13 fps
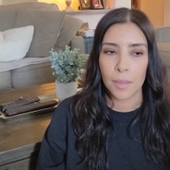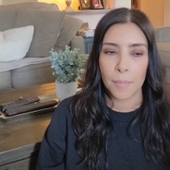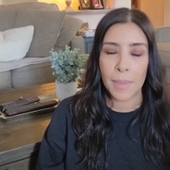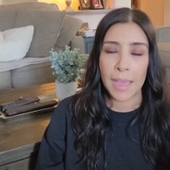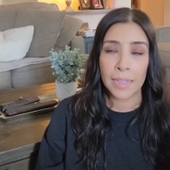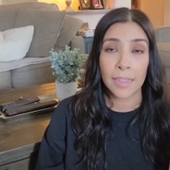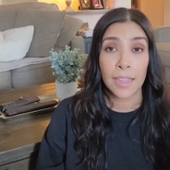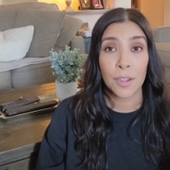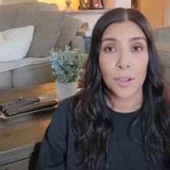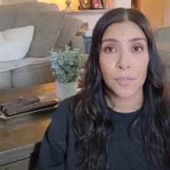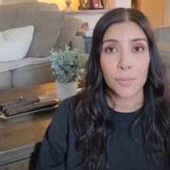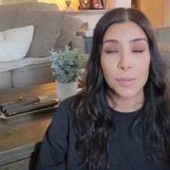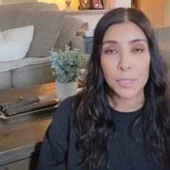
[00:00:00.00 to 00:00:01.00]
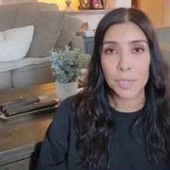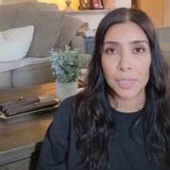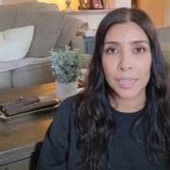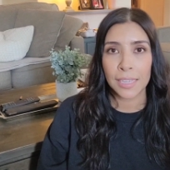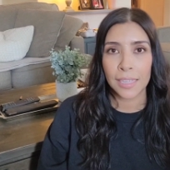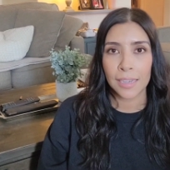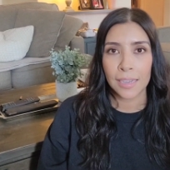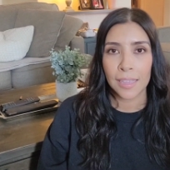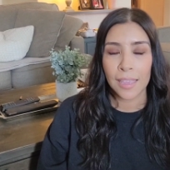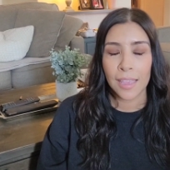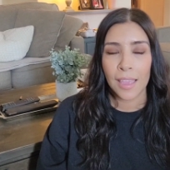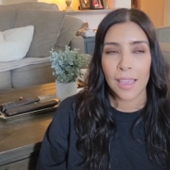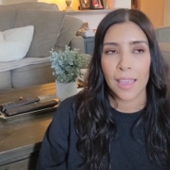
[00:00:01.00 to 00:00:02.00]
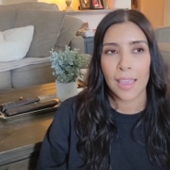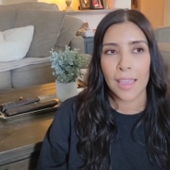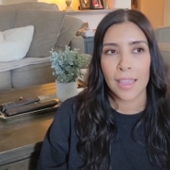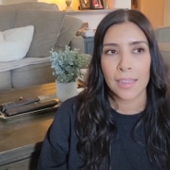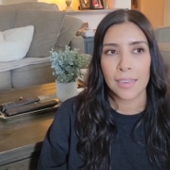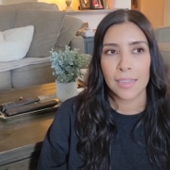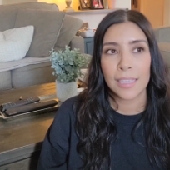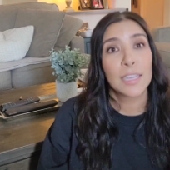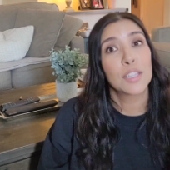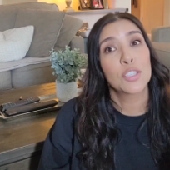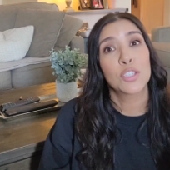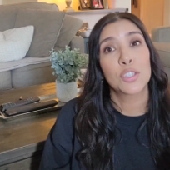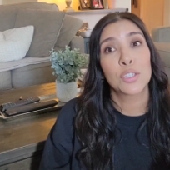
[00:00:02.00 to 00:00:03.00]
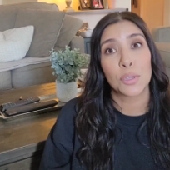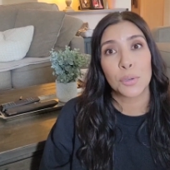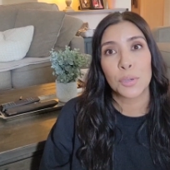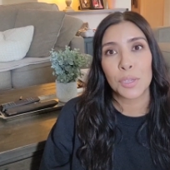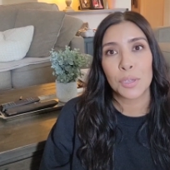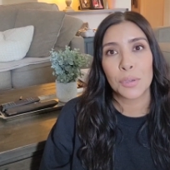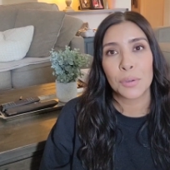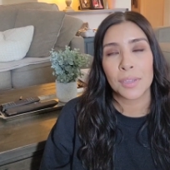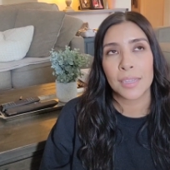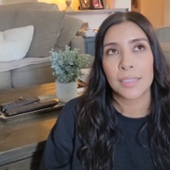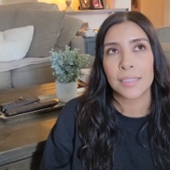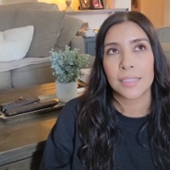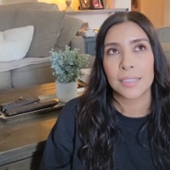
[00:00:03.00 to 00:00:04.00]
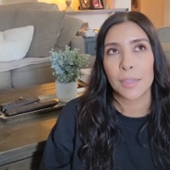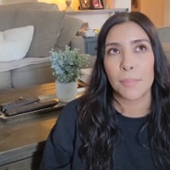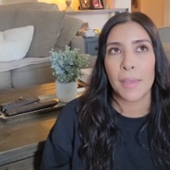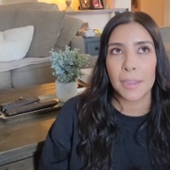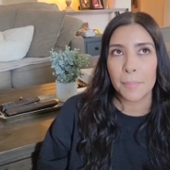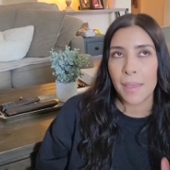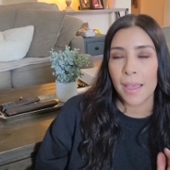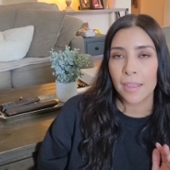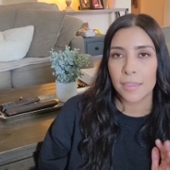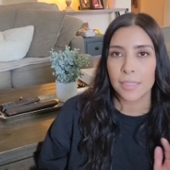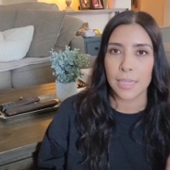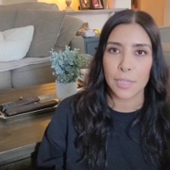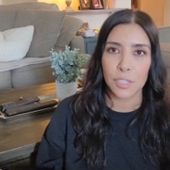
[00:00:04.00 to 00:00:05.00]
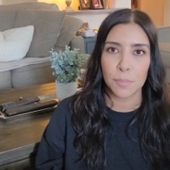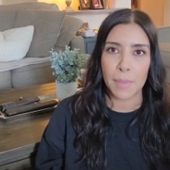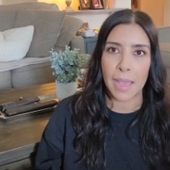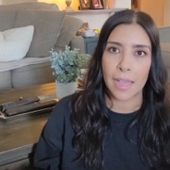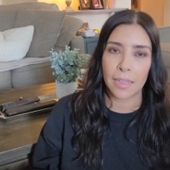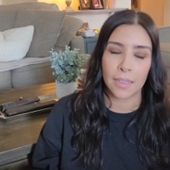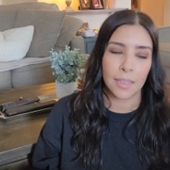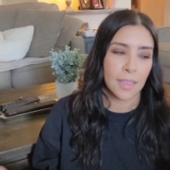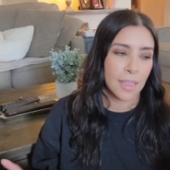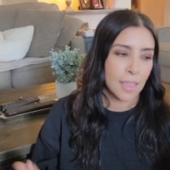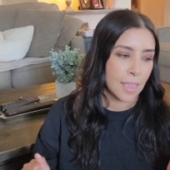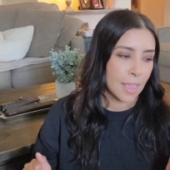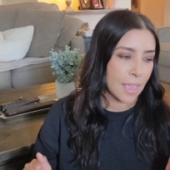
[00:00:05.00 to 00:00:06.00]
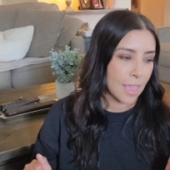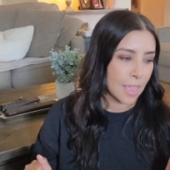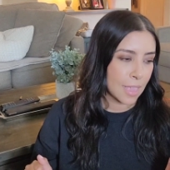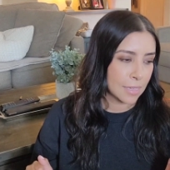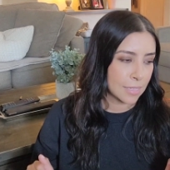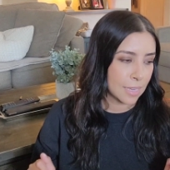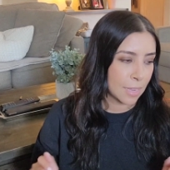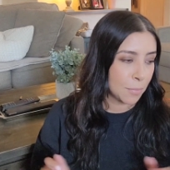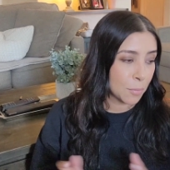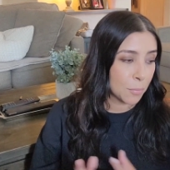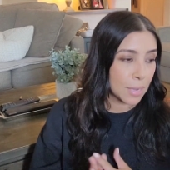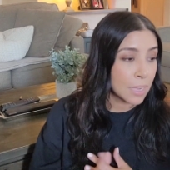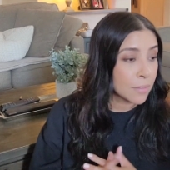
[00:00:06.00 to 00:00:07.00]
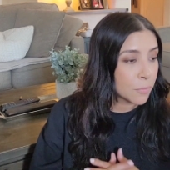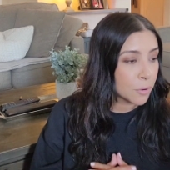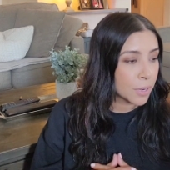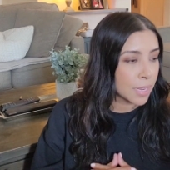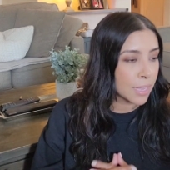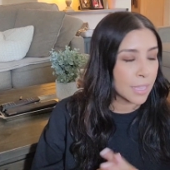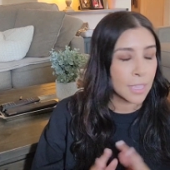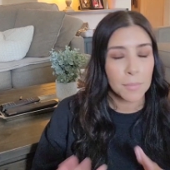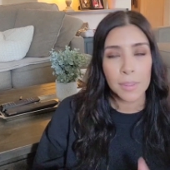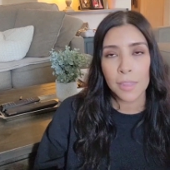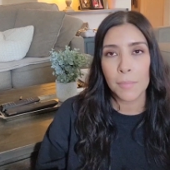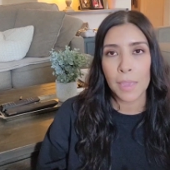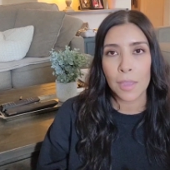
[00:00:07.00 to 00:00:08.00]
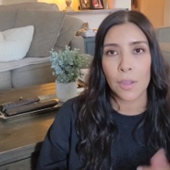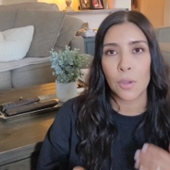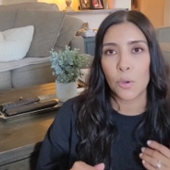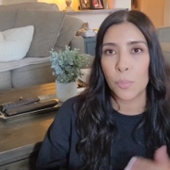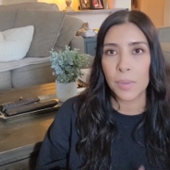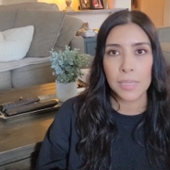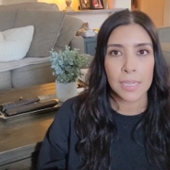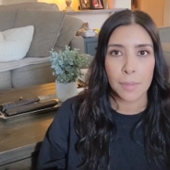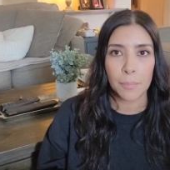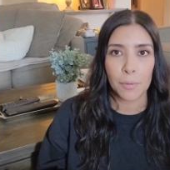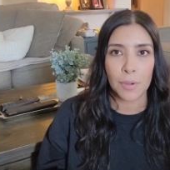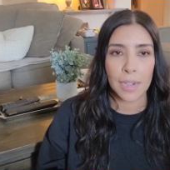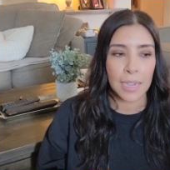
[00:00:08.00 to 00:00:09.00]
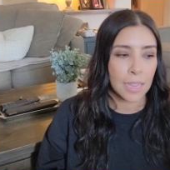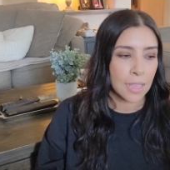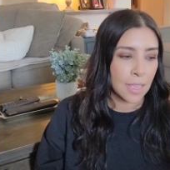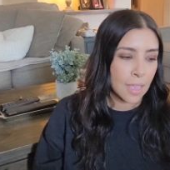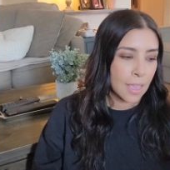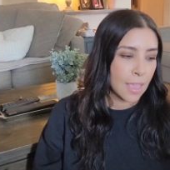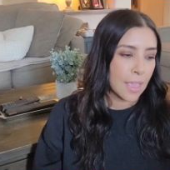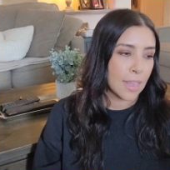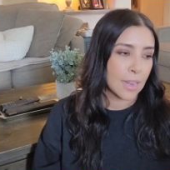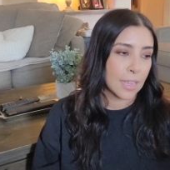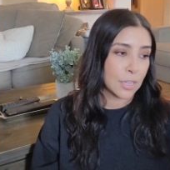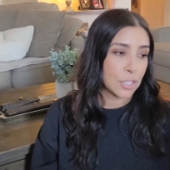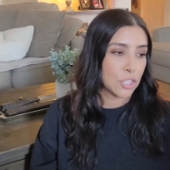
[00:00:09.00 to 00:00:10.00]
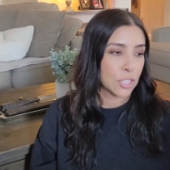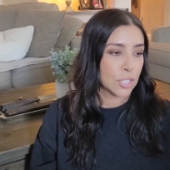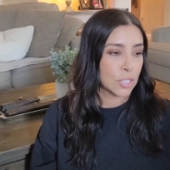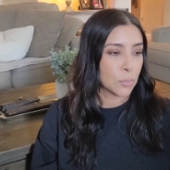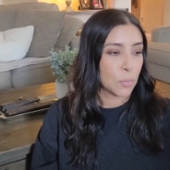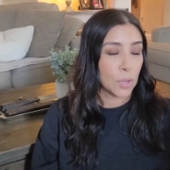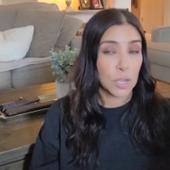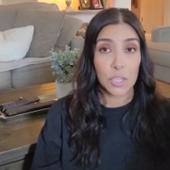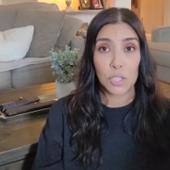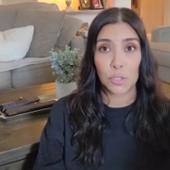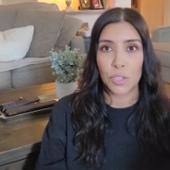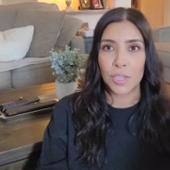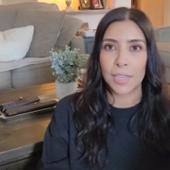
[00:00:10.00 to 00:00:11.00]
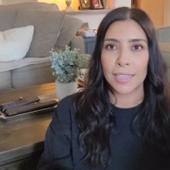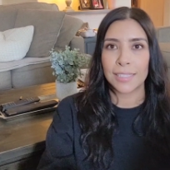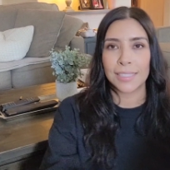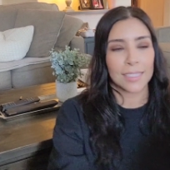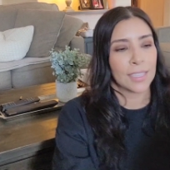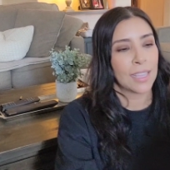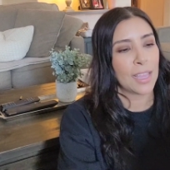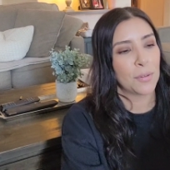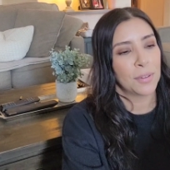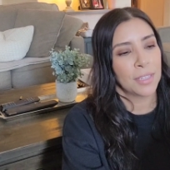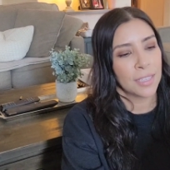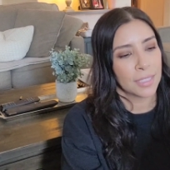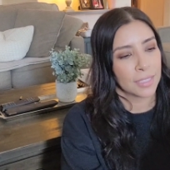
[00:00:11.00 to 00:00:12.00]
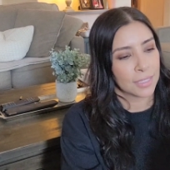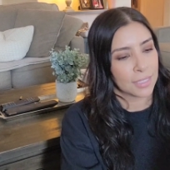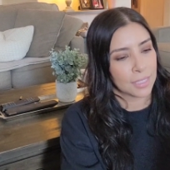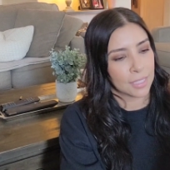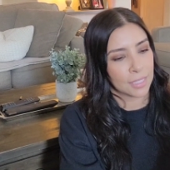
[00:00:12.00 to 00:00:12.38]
a bag I got from Target and it is so cute. It's a backpack slash bag and I've been waiting for it. It came in the mail. I opened it up already and I just want to show you guys how it looks